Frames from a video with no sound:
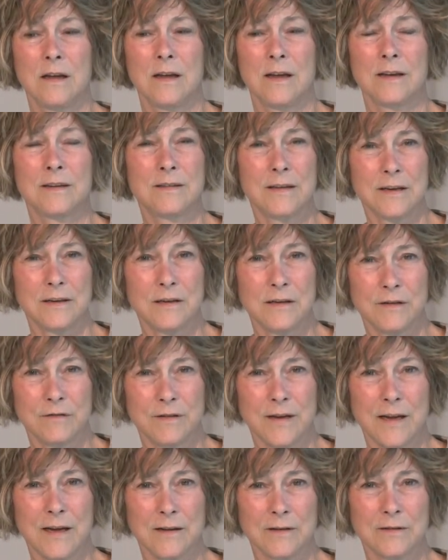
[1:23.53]
executive
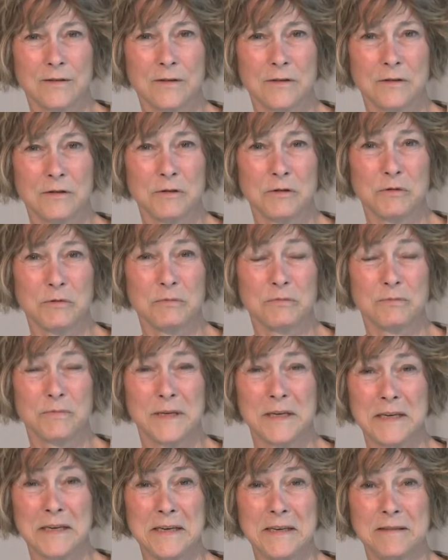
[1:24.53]
council
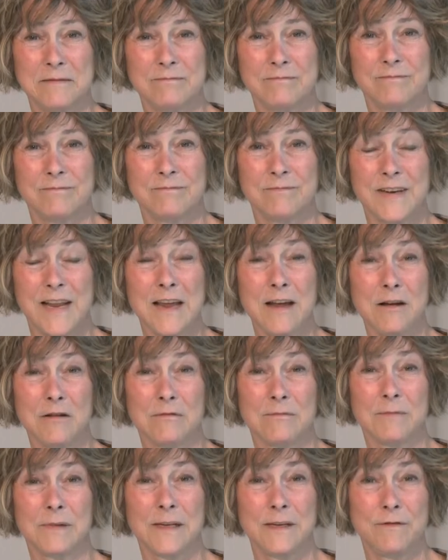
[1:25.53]
beginning now,
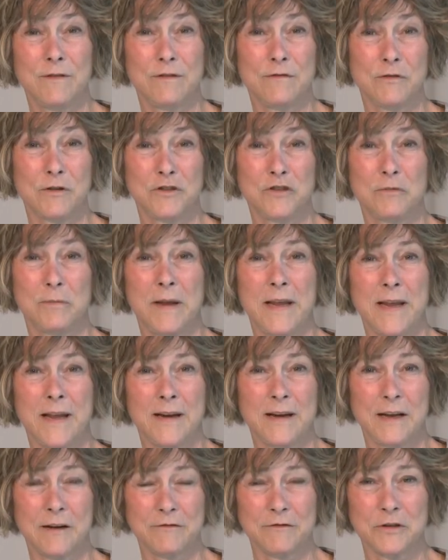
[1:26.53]
leaving for
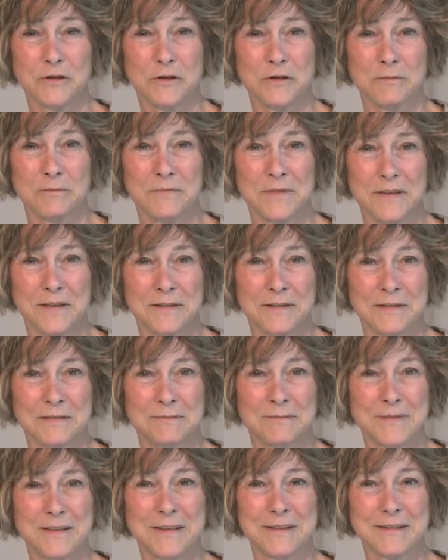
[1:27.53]
Japan after this,
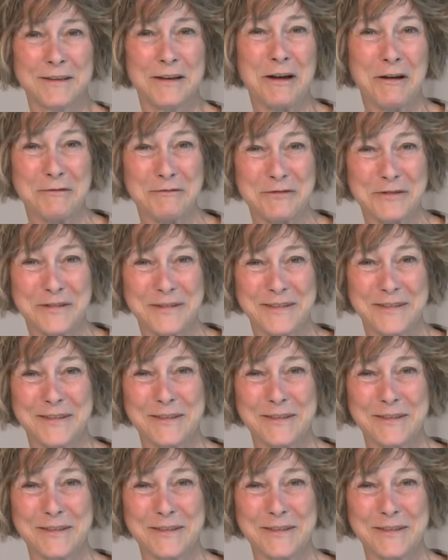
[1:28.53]
this conference.